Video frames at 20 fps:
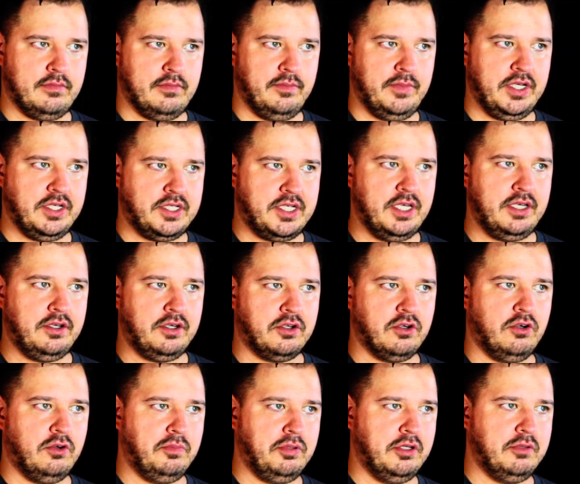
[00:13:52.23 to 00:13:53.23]
I mean, didn't
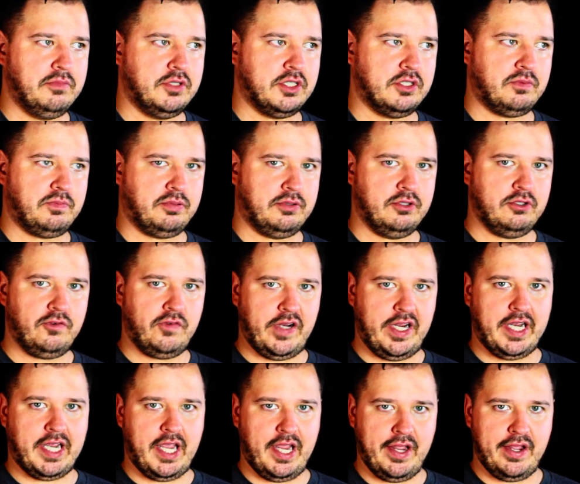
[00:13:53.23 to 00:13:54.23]
Goldblum just prove
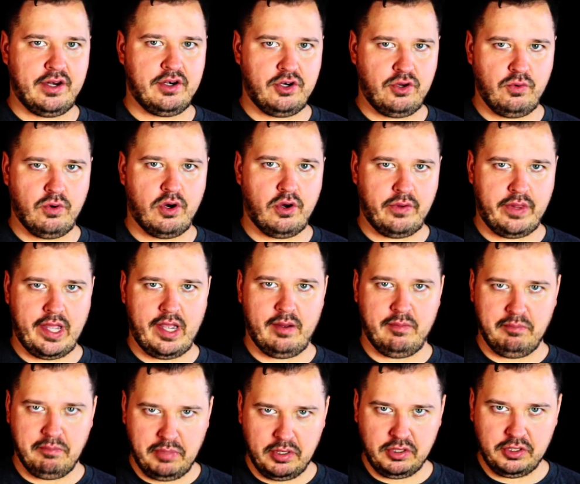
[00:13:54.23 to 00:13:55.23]
he can do all
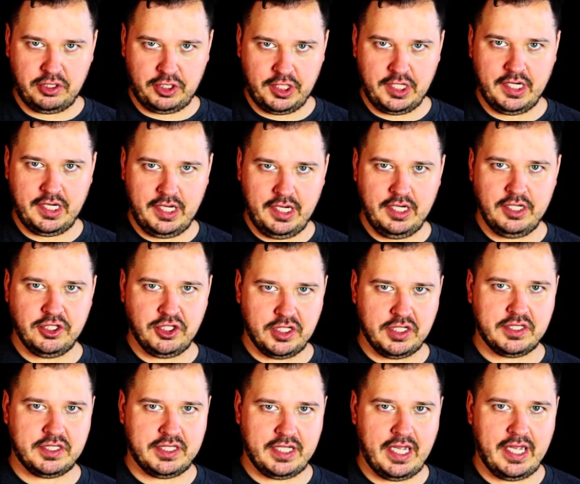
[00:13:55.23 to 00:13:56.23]
that bullshit he
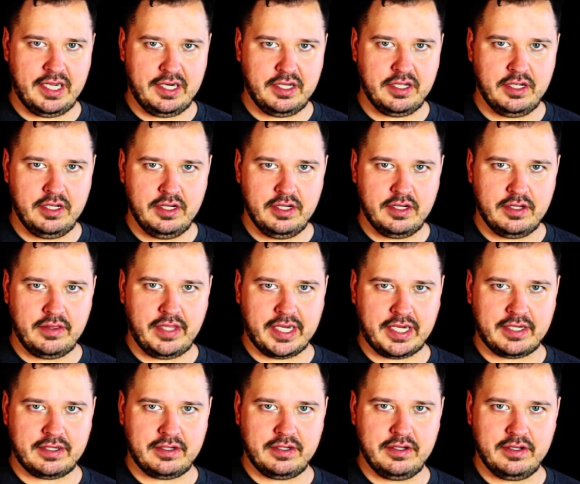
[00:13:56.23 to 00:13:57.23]
just said? Like,
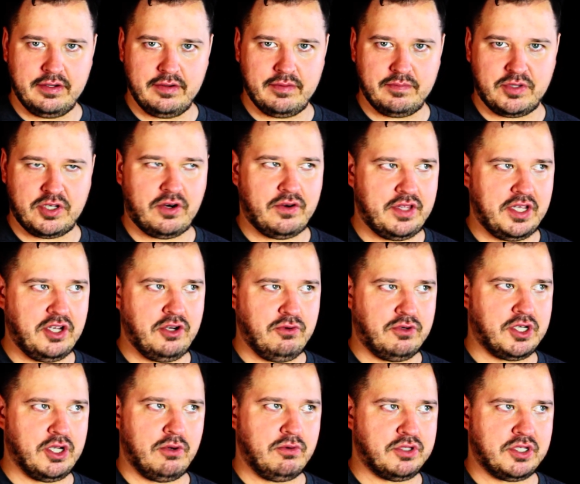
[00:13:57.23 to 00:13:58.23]
I'm sorry that you
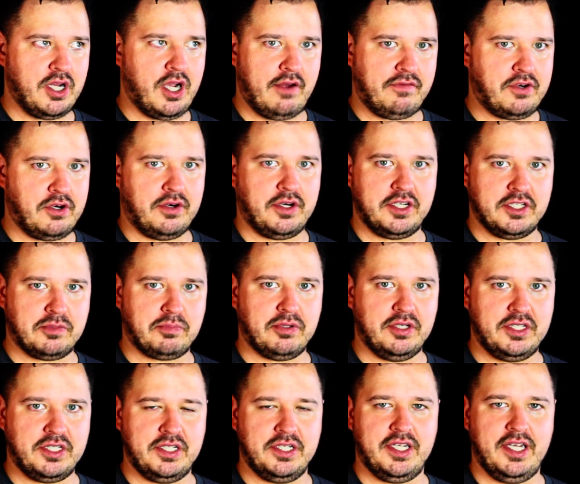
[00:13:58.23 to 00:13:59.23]
dozed off during his
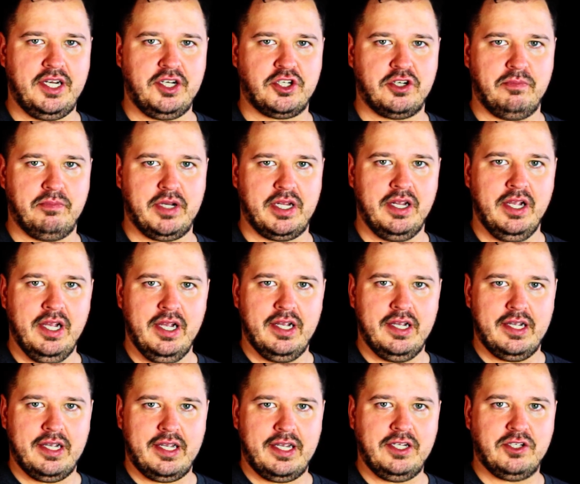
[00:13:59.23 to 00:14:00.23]
presentation, but
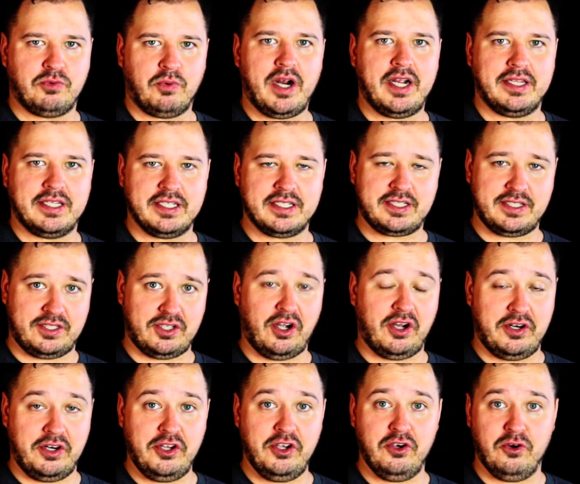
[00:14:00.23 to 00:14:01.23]
he's right. This is
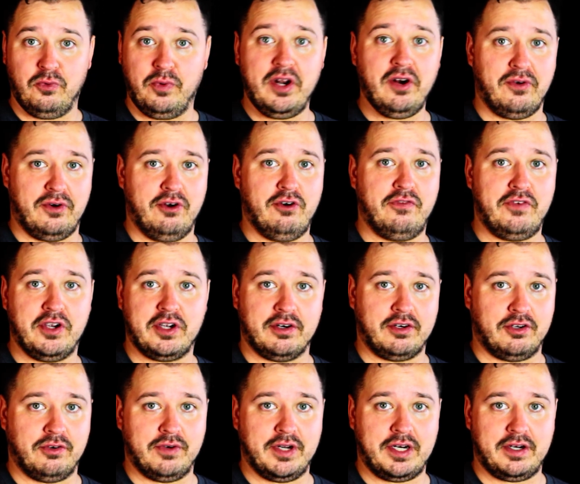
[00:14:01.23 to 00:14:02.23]
on you. We don't know if you
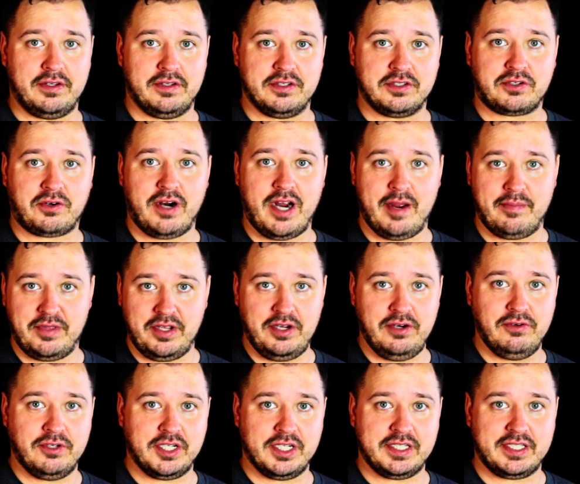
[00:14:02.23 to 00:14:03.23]
can do any of this crap that
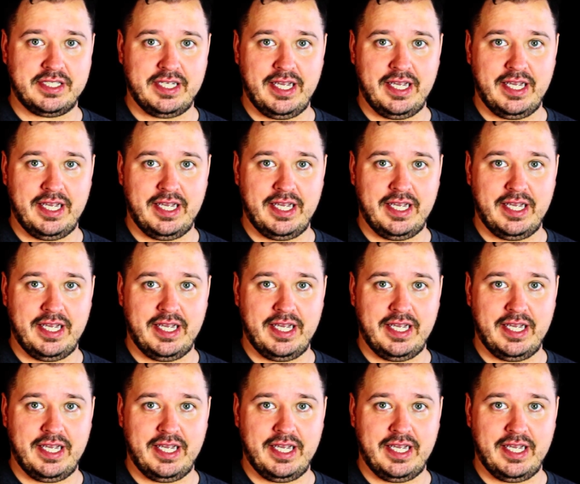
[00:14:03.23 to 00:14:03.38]
you just